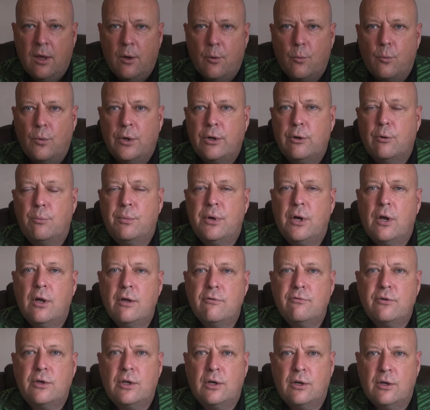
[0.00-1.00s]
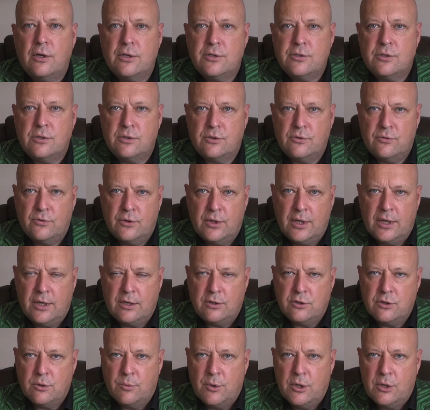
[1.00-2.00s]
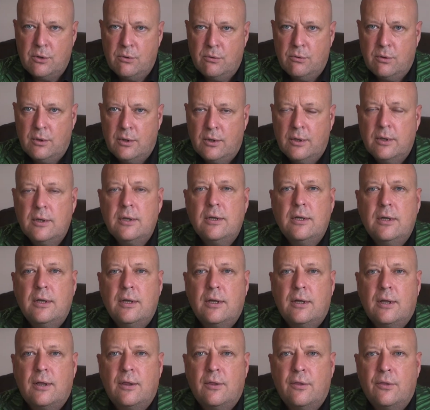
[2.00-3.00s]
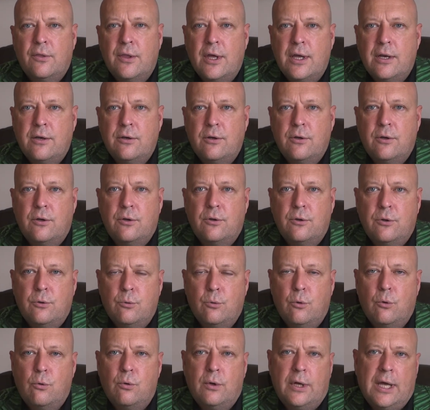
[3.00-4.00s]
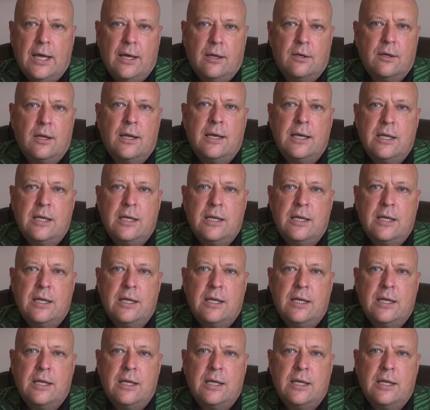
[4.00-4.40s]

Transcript: When you apply for your licence for the HMO, then you will get an